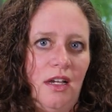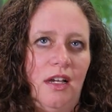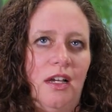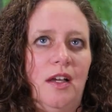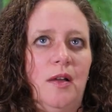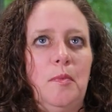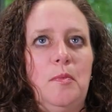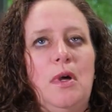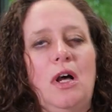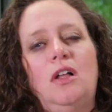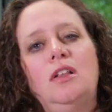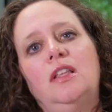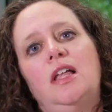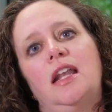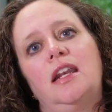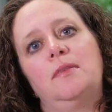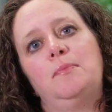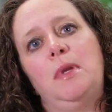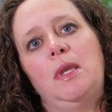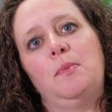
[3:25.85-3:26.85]
A
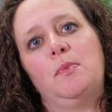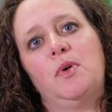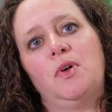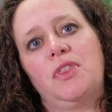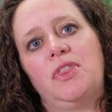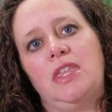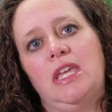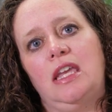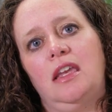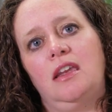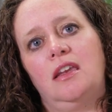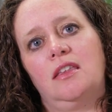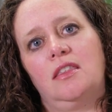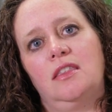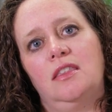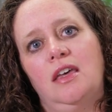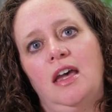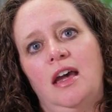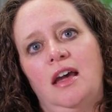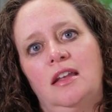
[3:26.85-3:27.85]
lot of people think
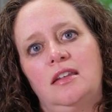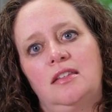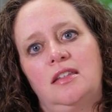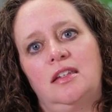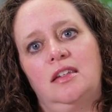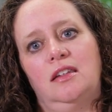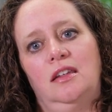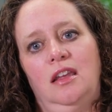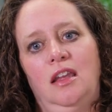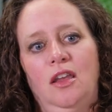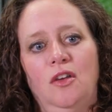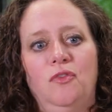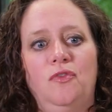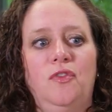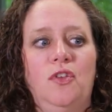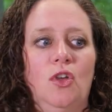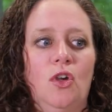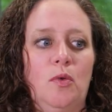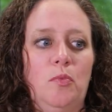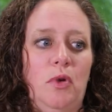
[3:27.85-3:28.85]
that
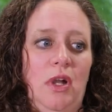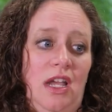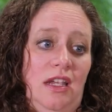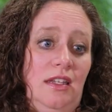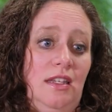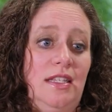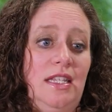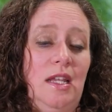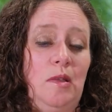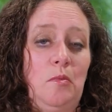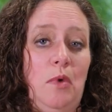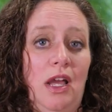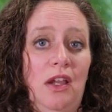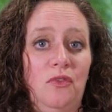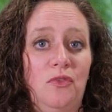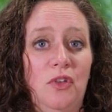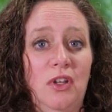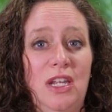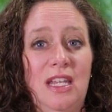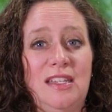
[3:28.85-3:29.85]
if you're practicing
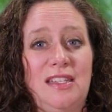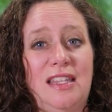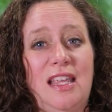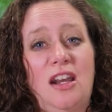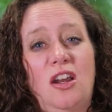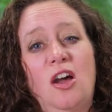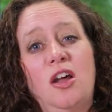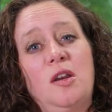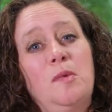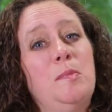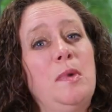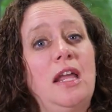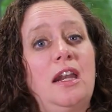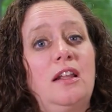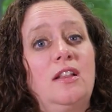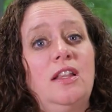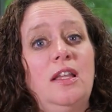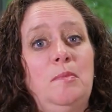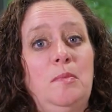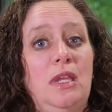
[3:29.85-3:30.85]
mindfulness, that
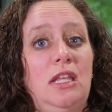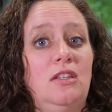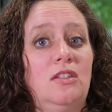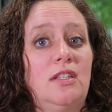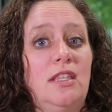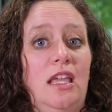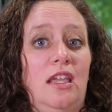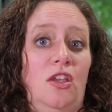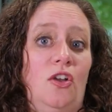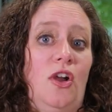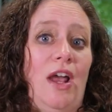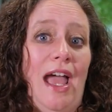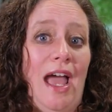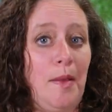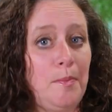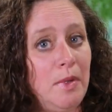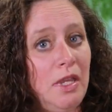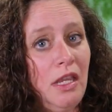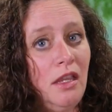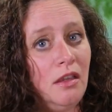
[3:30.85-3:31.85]
automatically means that you're
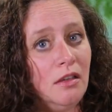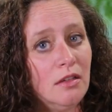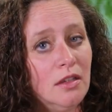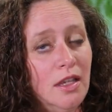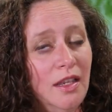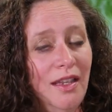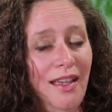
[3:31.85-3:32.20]
happy,